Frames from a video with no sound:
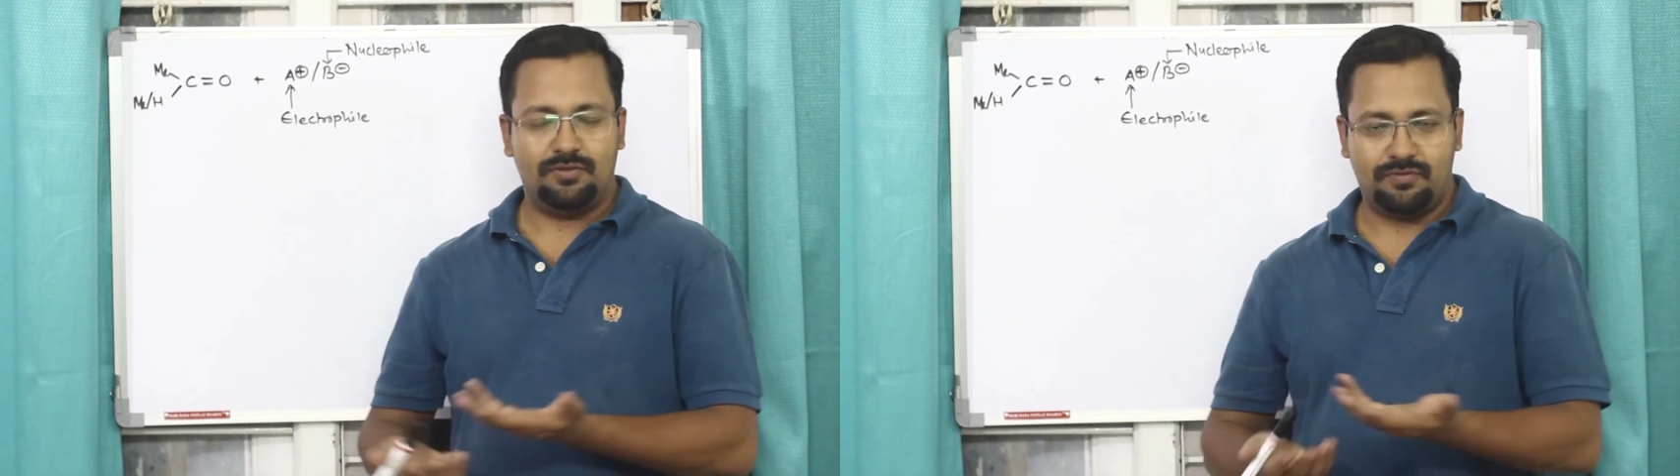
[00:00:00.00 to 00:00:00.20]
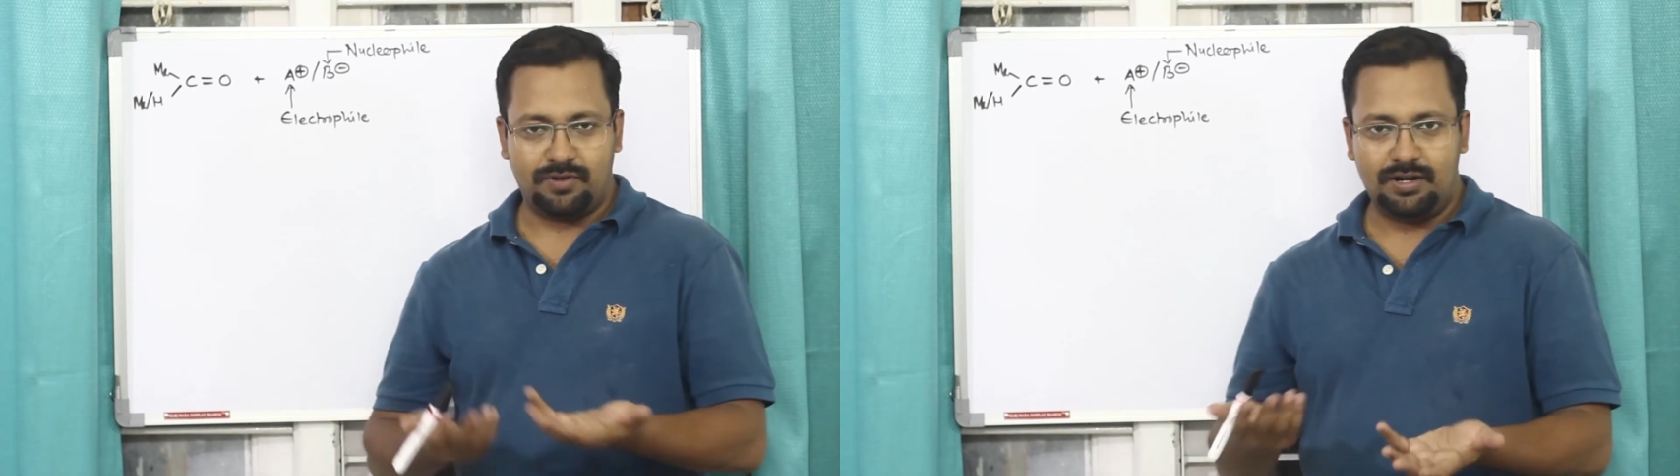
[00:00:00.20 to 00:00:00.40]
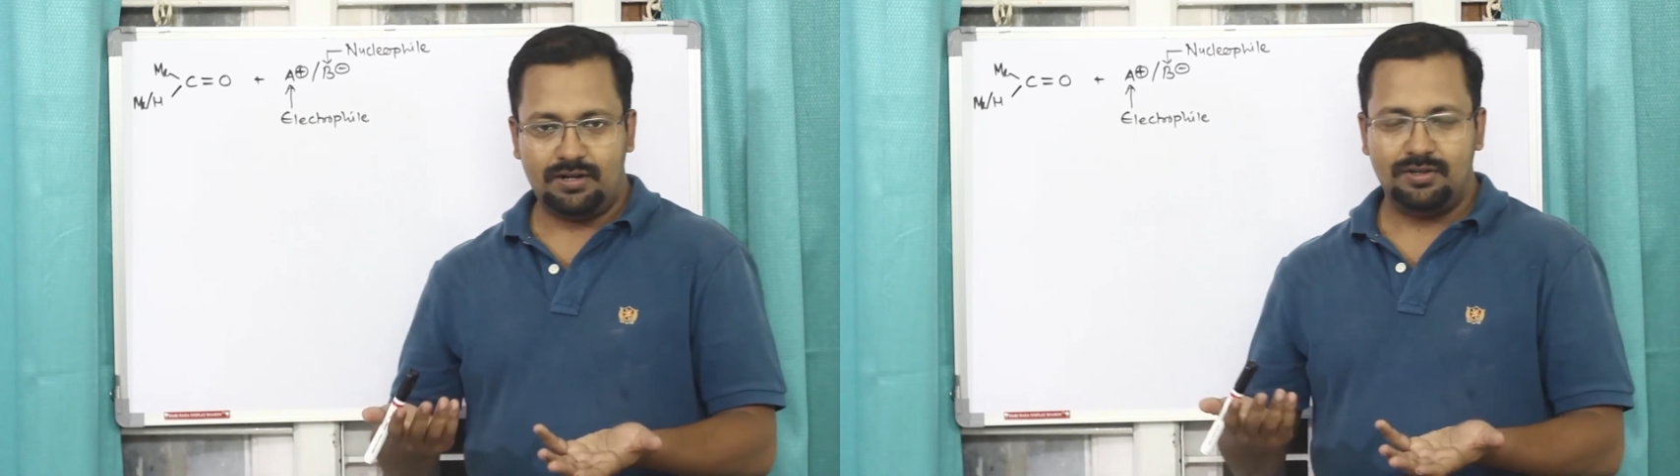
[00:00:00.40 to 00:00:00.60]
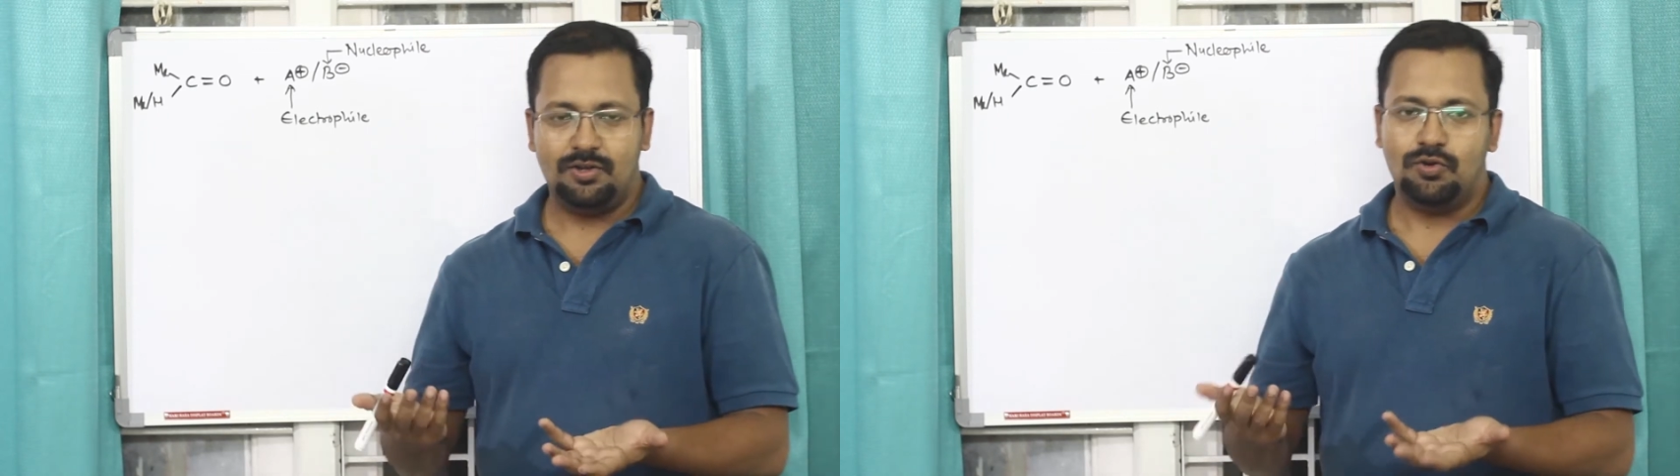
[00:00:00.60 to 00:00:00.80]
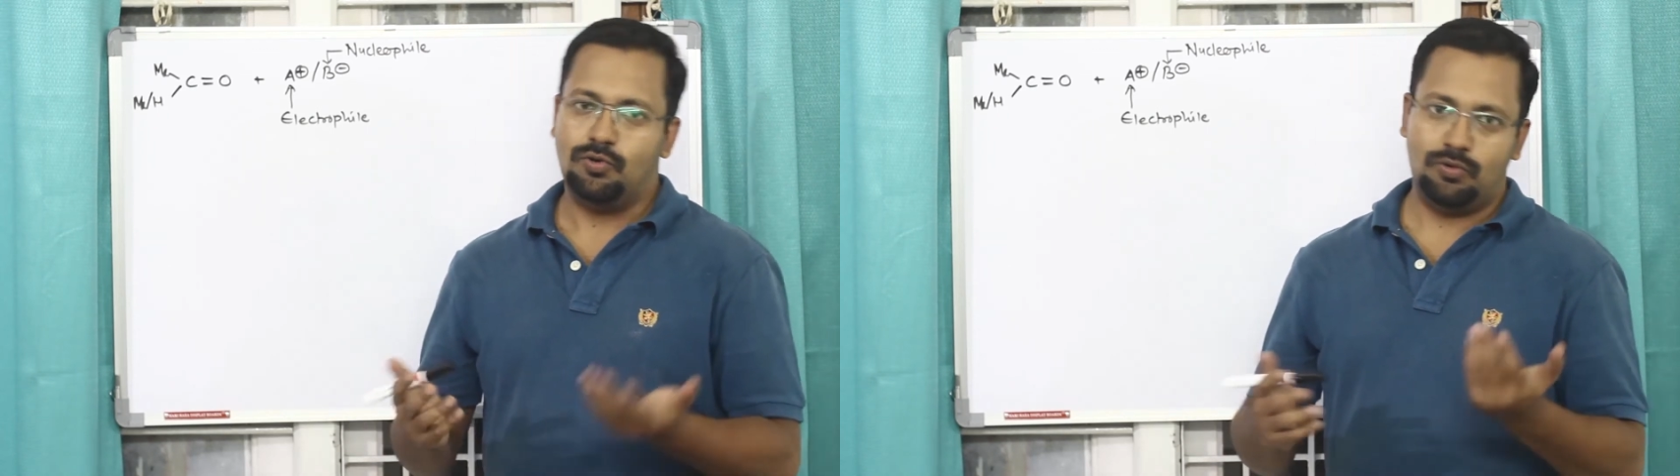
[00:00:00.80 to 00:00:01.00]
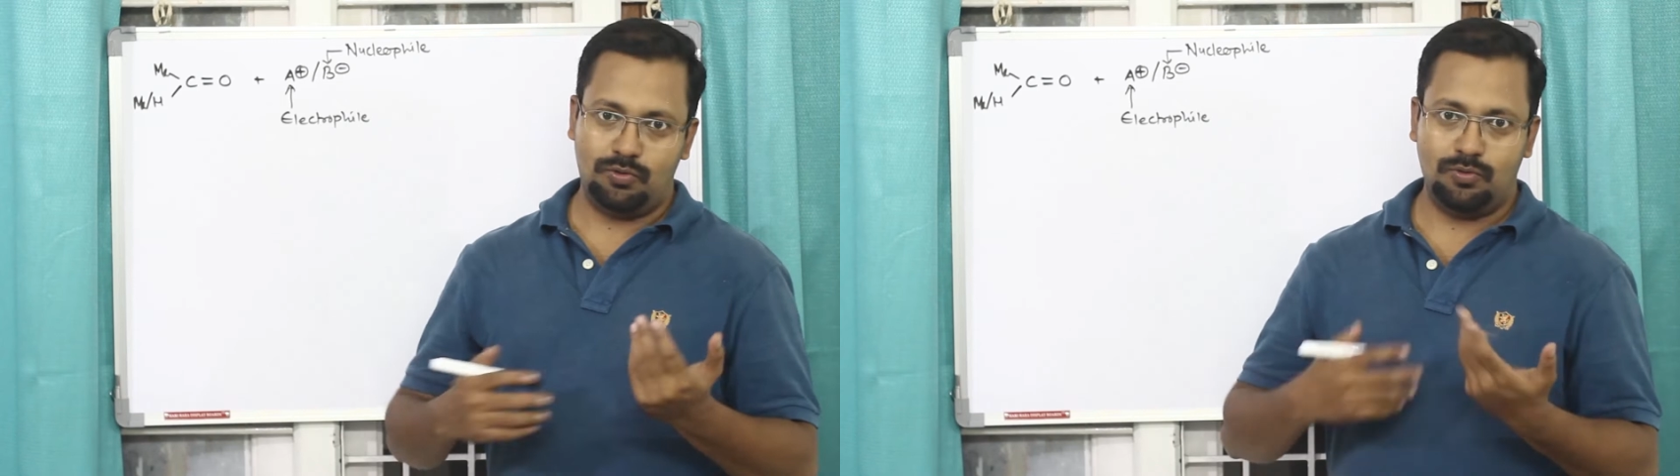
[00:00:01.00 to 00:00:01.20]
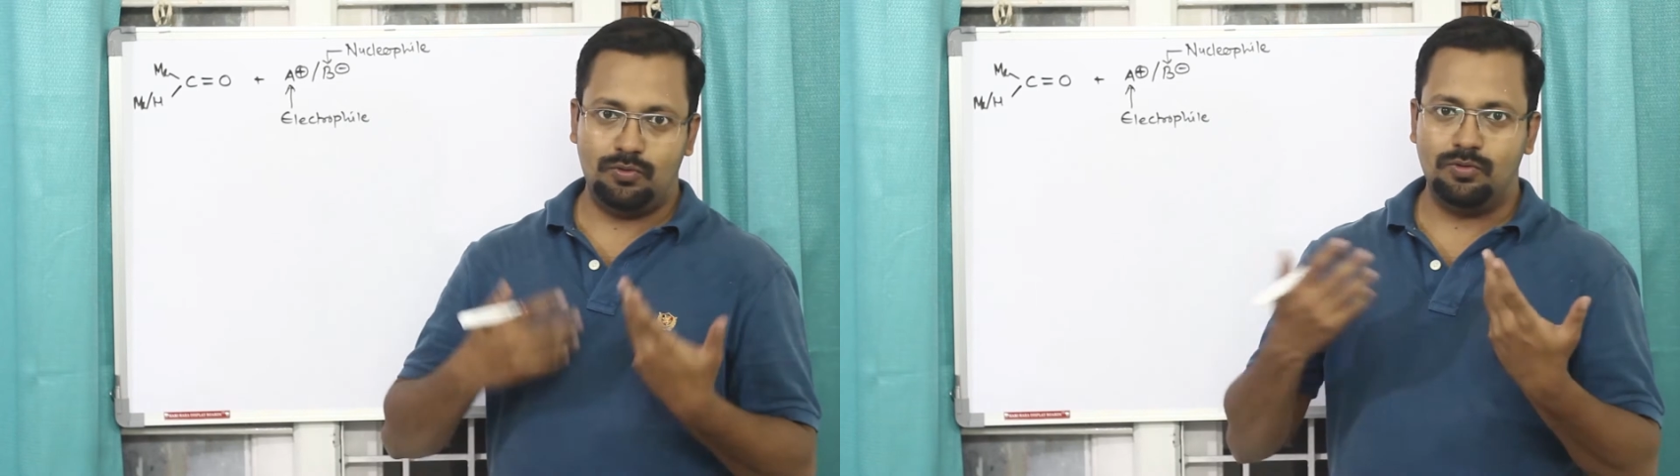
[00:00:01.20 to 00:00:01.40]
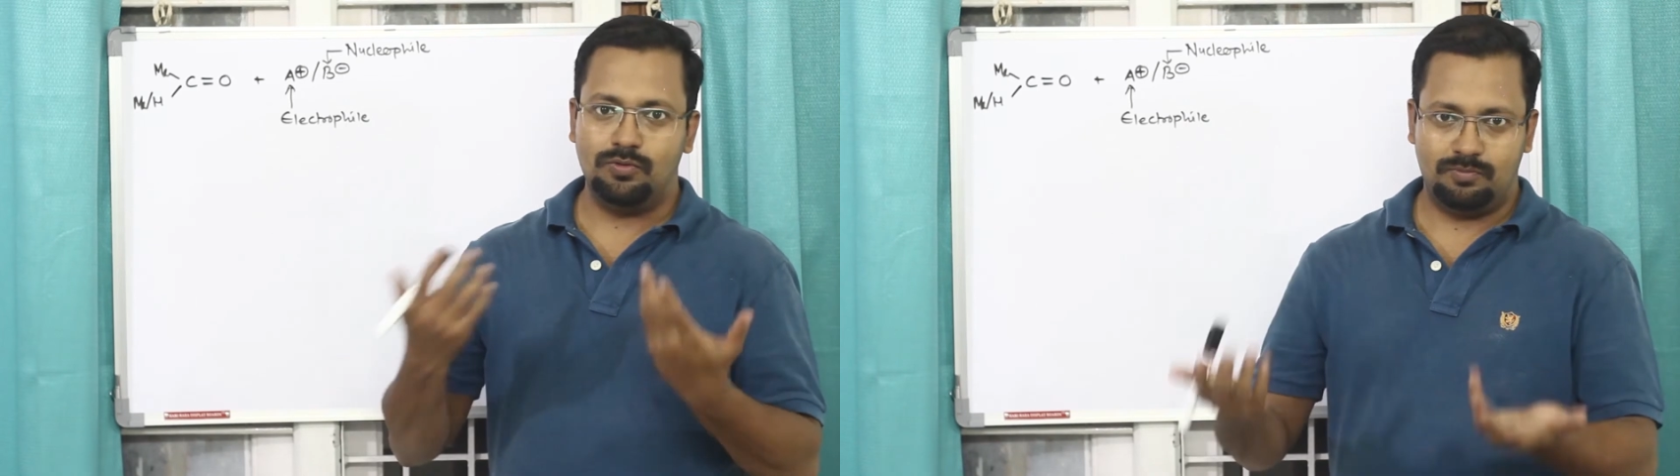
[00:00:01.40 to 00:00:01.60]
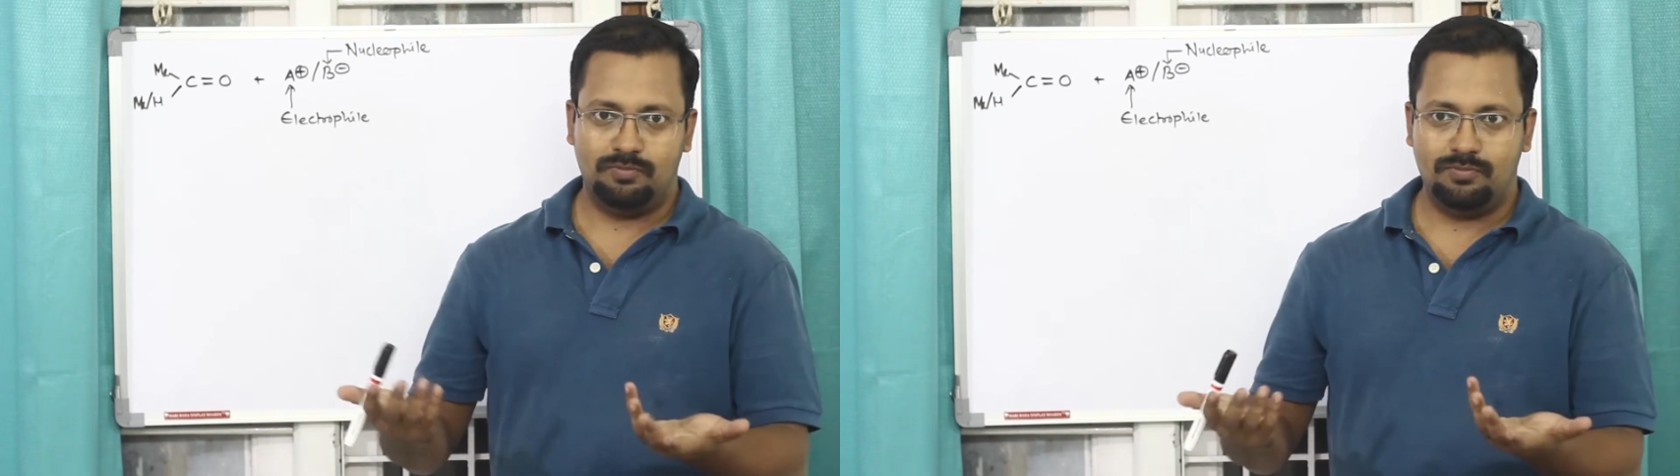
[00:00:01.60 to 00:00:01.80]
a friend who you